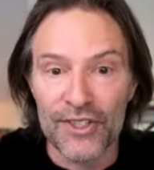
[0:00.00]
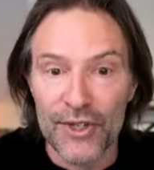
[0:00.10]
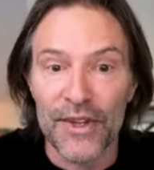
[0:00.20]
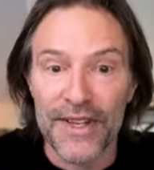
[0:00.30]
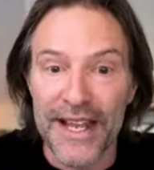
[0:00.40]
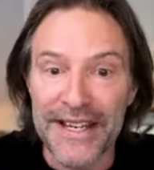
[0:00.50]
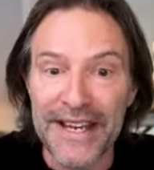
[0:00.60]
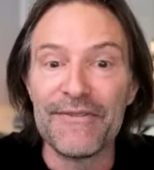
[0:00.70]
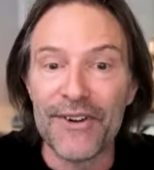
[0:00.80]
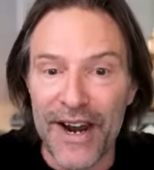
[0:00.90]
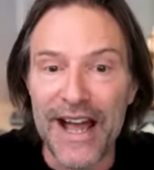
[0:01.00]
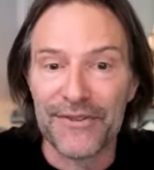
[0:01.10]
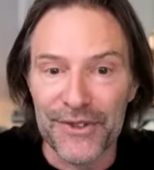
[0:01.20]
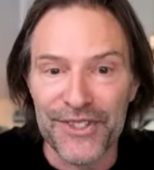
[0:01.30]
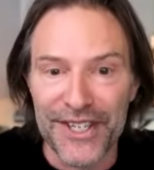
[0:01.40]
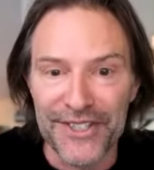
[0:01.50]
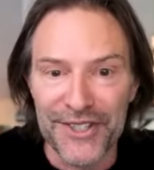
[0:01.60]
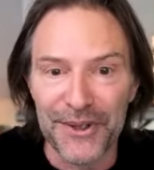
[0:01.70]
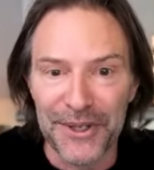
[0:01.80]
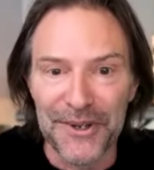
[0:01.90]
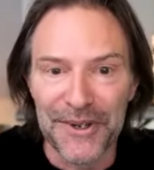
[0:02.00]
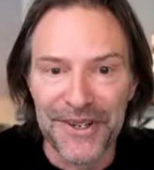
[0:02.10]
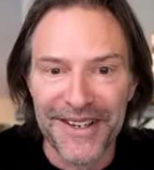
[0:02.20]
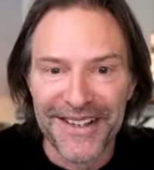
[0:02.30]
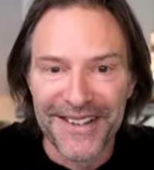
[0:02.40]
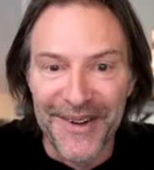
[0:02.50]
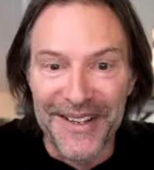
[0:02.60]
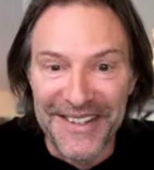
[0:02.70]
so that they never have to sing solo, right?